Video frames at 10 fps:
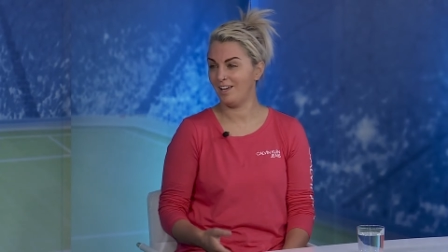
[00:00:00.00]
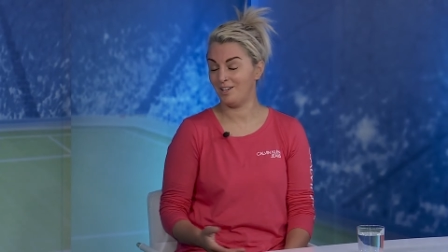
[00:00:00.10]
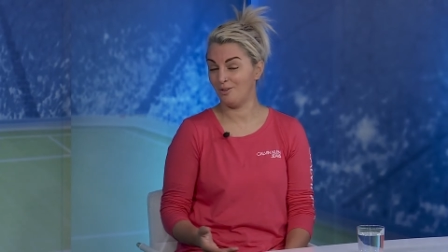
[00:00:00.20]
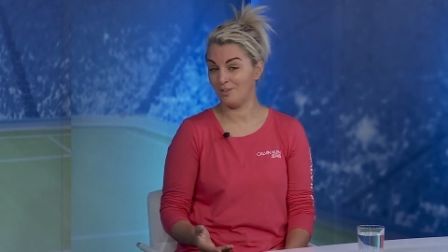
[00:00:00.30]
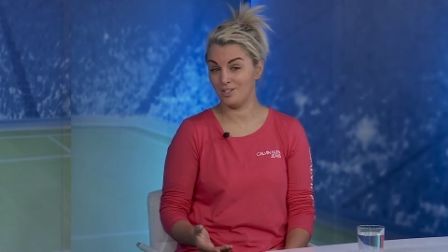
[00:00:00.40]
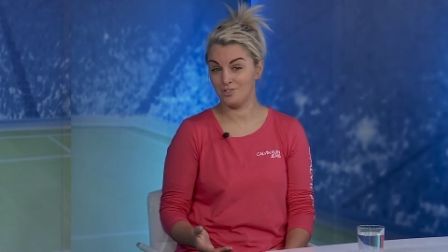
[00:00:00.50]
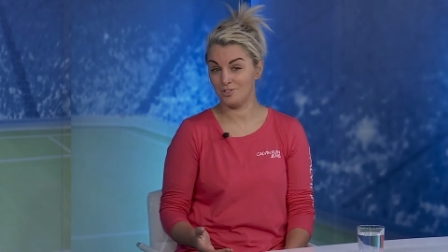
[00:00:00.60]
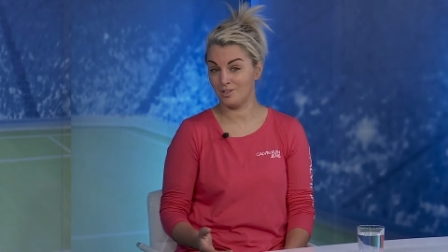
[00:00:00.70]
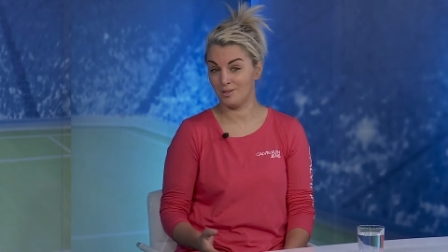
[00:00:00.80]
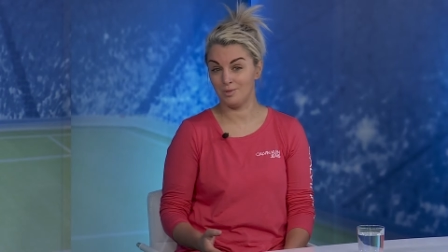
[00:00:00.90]
And
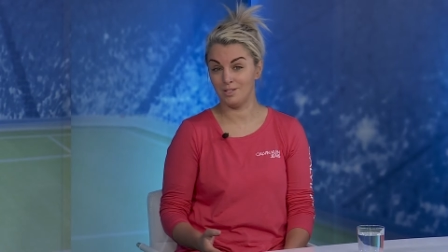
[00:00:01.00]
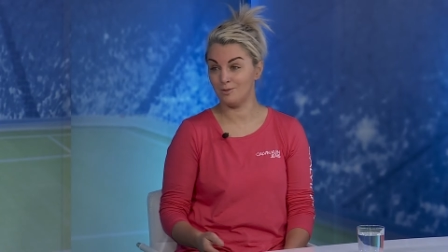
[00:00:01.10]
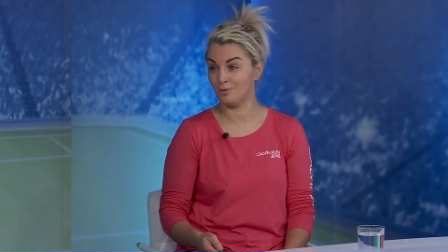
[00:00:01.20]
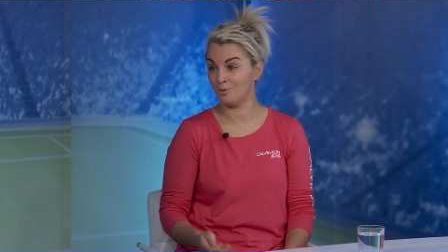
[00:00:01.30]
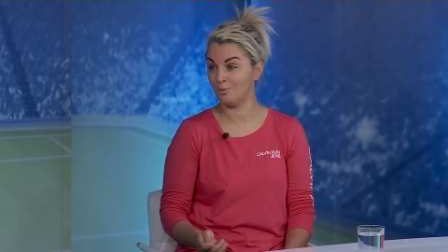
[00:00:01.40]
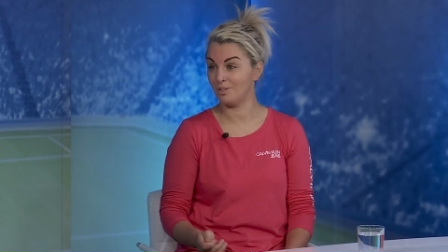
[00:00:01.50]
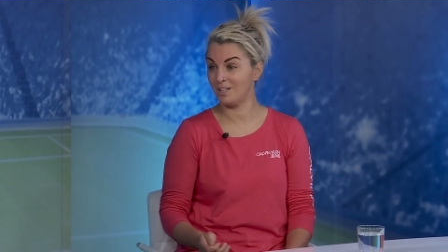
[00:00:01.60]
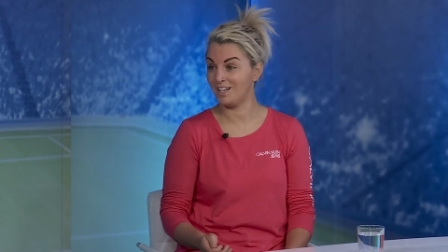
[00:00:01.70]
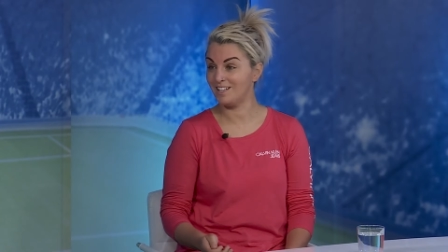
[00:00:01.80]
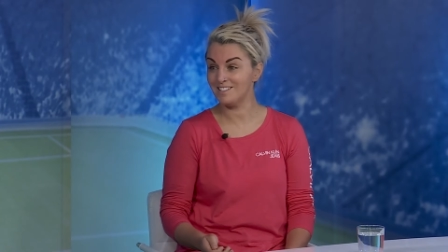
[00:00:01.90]
eventually we took over
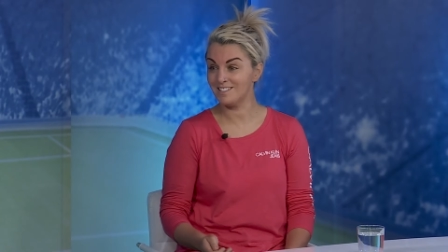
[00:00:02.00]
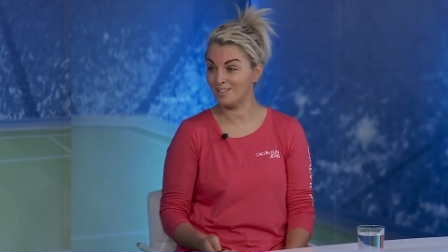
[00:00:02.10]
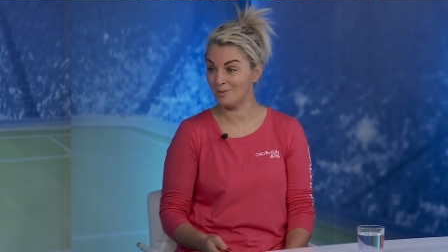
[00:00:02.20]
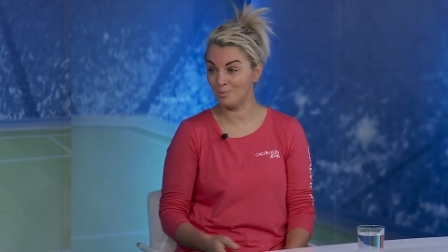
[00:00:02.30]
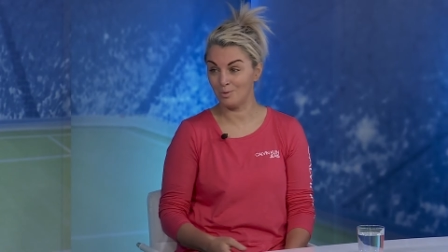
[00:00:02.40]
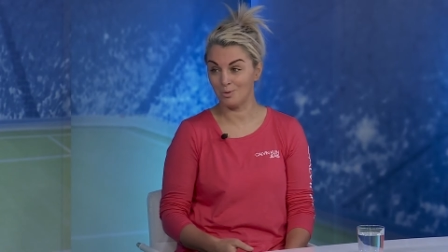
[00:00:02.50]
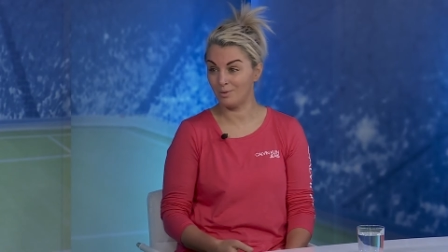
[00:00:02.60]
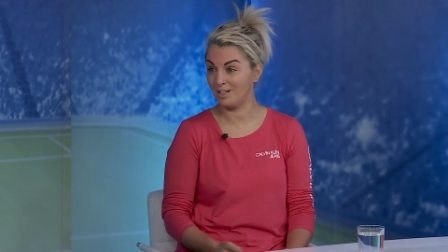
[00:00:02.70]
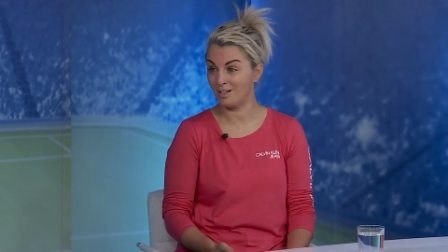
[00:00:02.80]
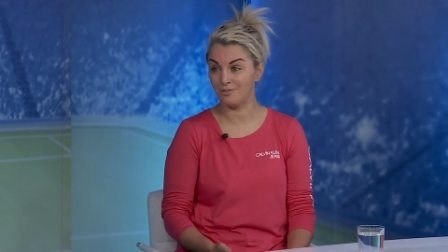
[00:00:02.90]
the reins and we were
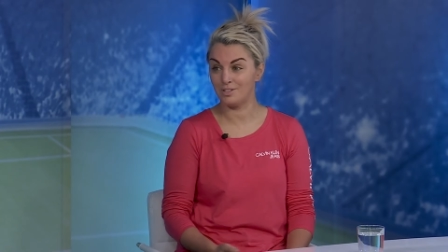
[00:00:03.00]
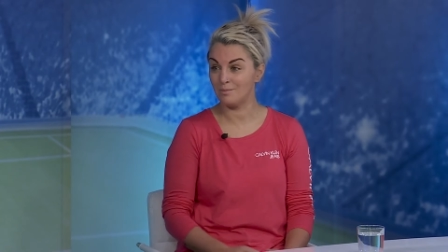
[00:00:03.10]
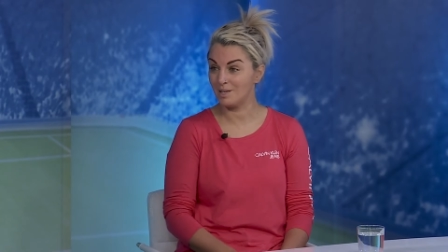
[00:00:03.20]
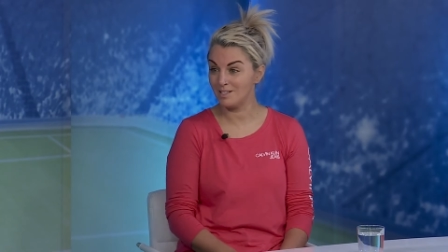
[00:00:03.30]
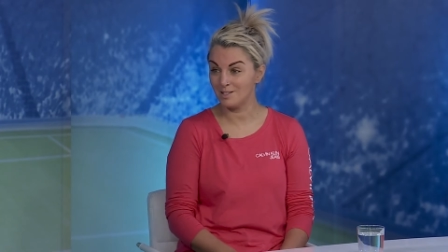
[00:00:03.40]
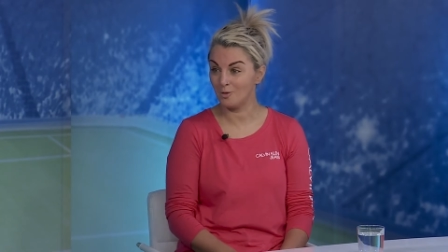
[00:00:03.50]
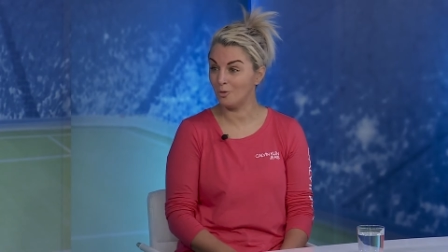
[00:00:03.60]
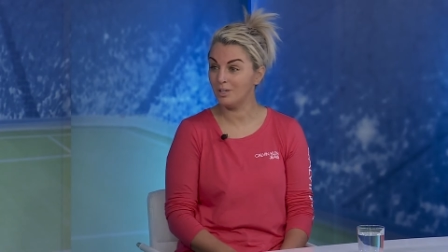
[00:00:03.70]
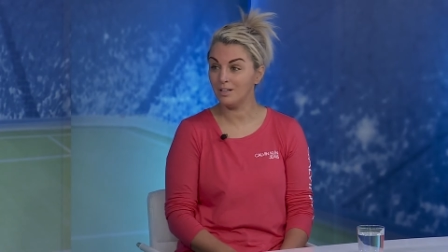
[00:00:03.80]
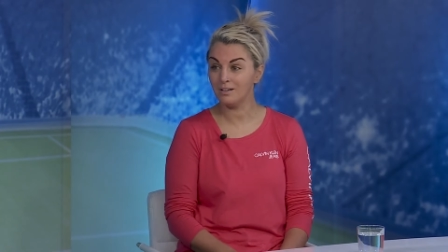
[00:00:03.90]
winning every domestic
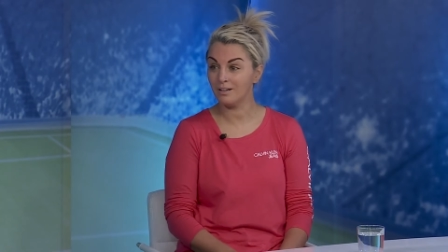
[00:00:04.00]
honour.